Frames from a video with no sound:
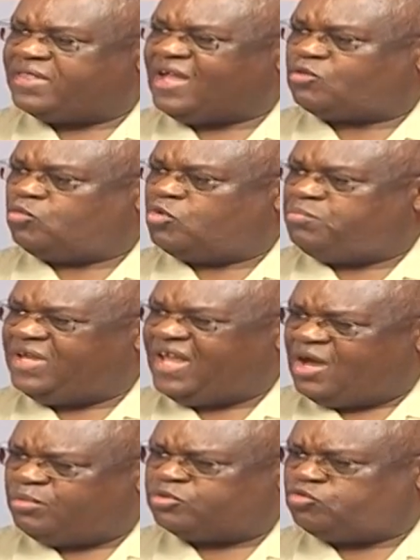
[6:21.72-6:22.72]
that would be
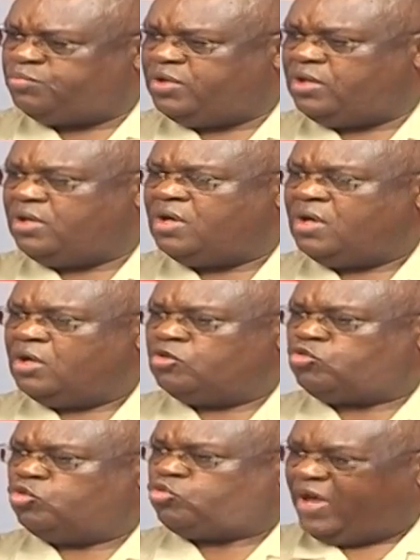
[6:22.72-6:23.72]
able to be
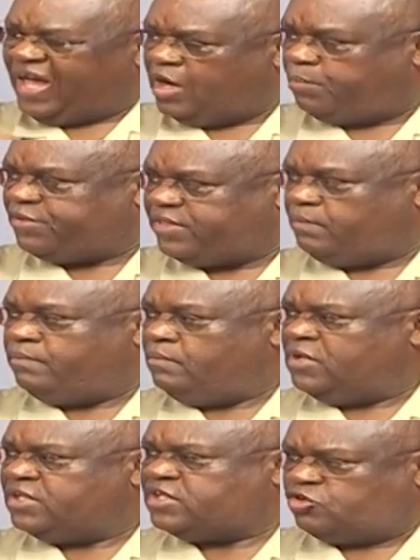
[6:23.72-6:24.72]
to, to help them
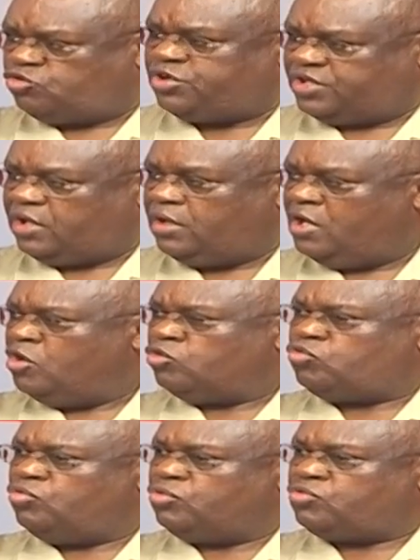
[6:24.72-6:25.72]
security
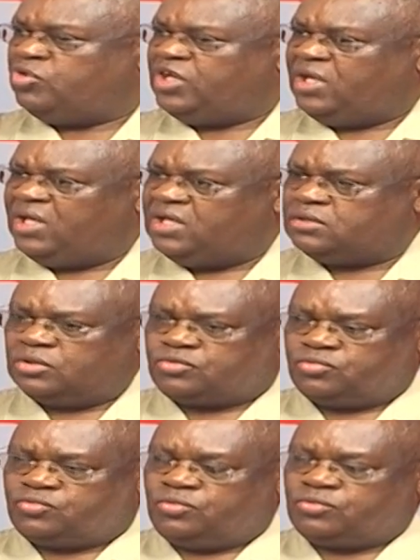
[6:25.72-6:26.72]
to to, to,
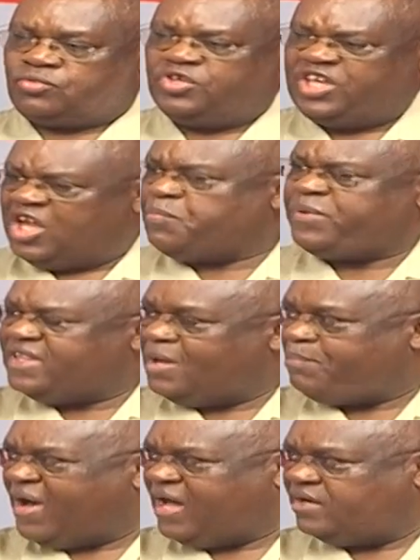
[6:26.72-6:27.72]
to, to, to nip in the
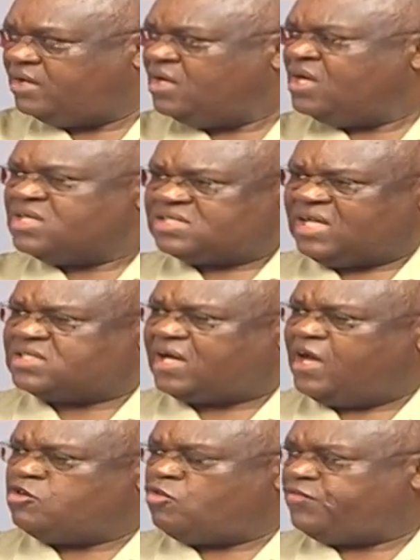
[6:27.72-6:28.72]
bud such
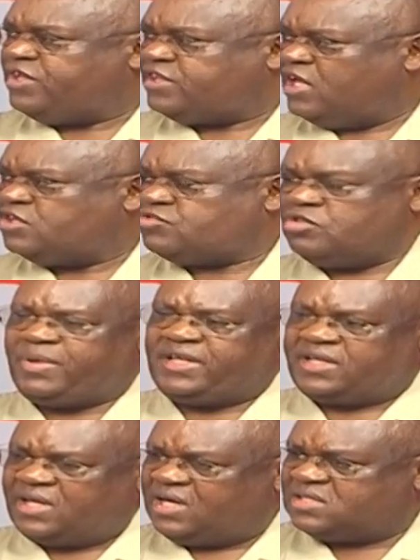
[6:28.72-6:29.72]
kind of intentions by
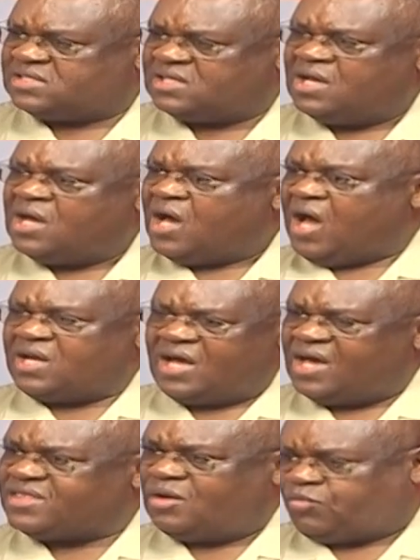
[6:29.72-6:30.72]
terrorists and
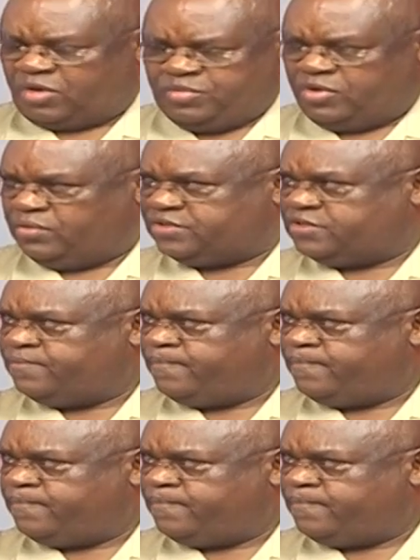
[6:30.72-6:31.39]
other criminals.